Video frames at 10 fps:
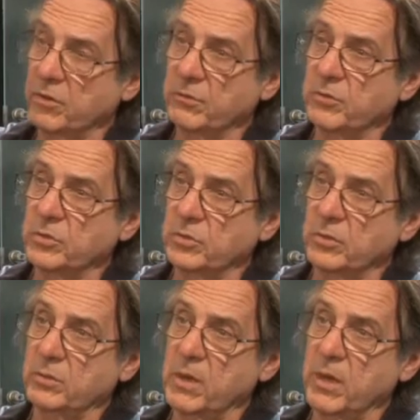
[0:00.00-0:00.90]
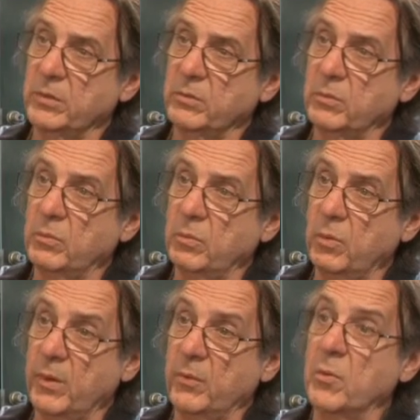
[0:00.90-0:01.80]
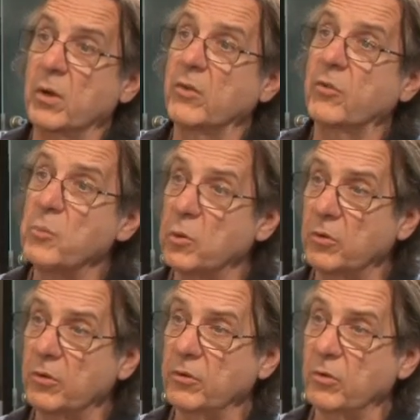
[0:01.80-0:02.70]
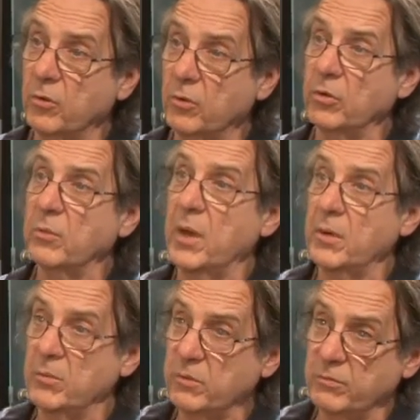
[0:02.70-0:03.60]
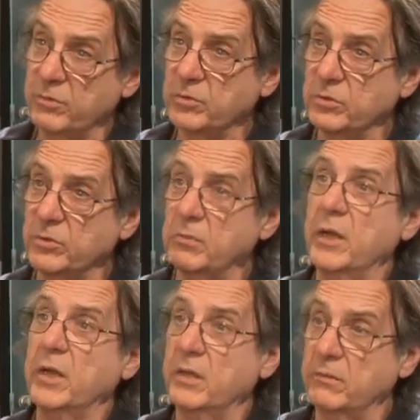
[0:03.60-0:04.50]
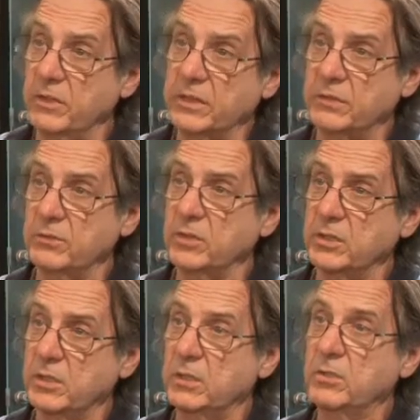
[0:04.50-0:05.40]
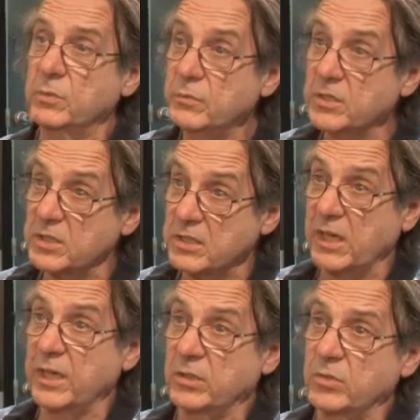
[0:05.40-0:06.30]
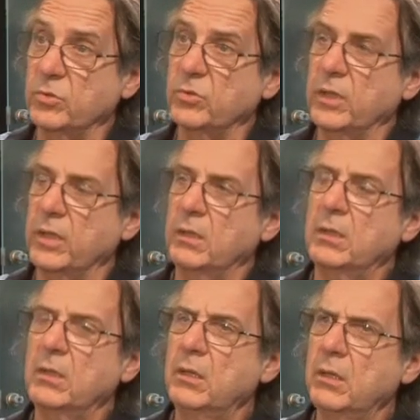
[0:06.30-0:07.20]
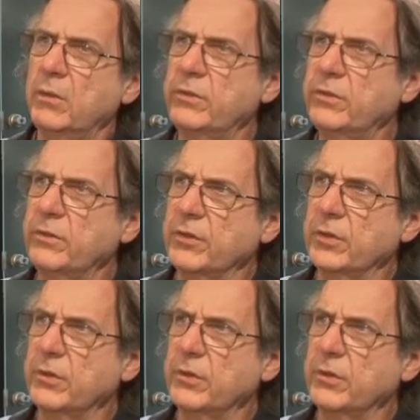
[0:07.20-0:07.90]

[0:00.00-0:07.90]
the visual domain where we want to support the oral domain with the visual domain, and vice versa. So we've just started to do that. This is